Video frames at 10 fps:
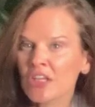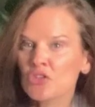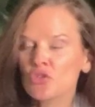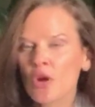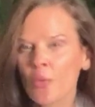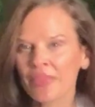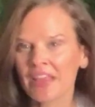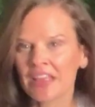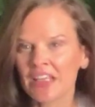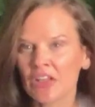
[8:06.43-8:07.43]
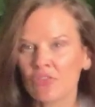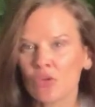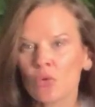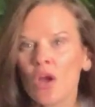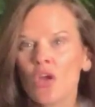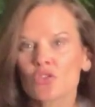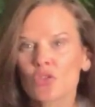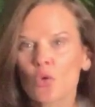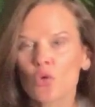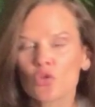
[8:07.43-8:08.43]
can do or what they can give you.
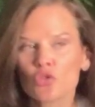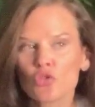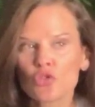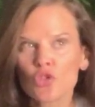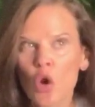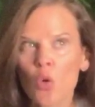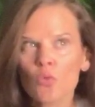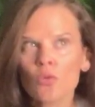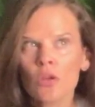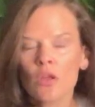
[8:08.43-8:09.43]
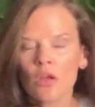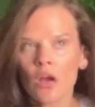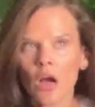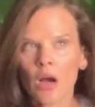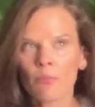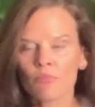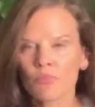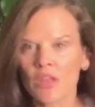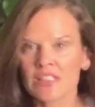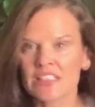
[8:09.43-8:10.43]
So don't
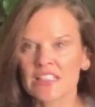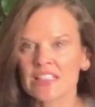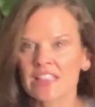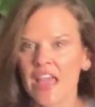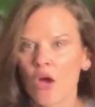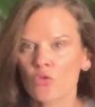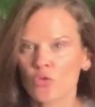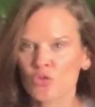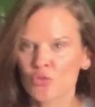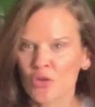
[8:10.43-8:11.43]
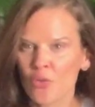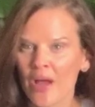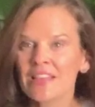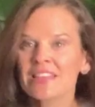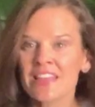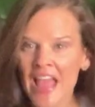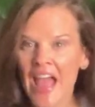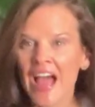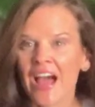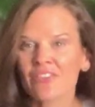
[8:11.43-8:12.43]
um, discount those requests.
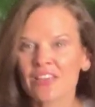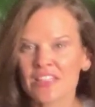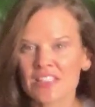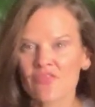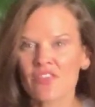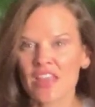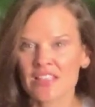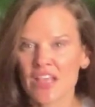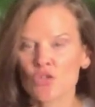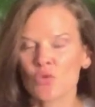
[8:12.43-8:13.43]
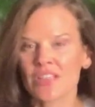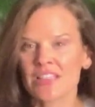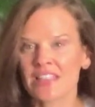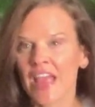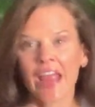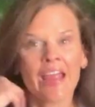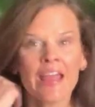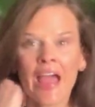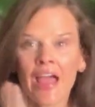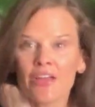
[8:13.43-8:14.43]
Have a list of things that you can say,
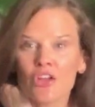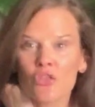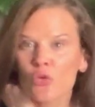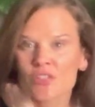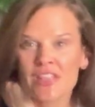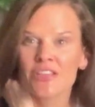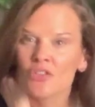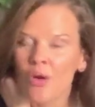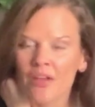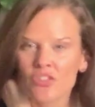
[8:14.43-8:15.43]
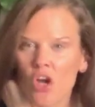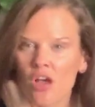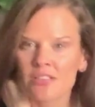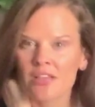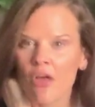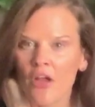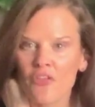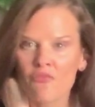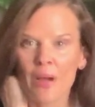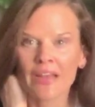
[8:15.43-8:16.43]
and those things don't have to cost a lot
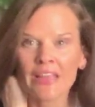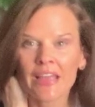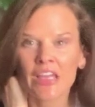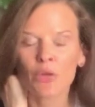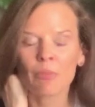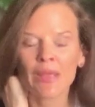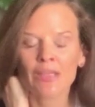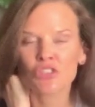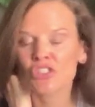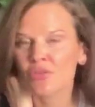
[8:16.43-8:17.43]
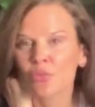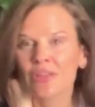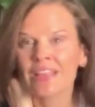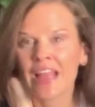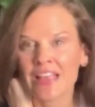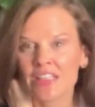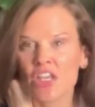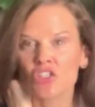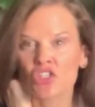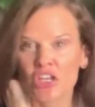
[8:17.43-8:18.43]
of money. It can be a, just a really nice
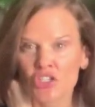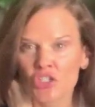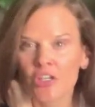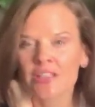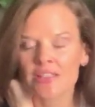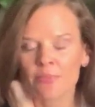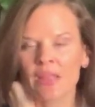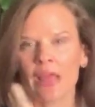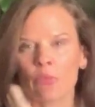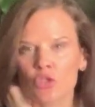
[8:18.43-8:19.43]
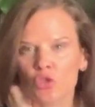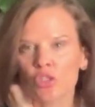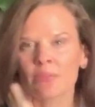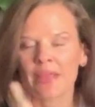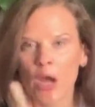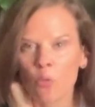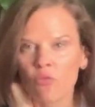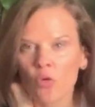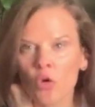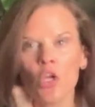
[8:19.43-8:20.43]
gesture and something that would truly be
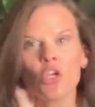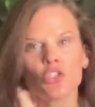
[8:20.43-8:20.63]
helpful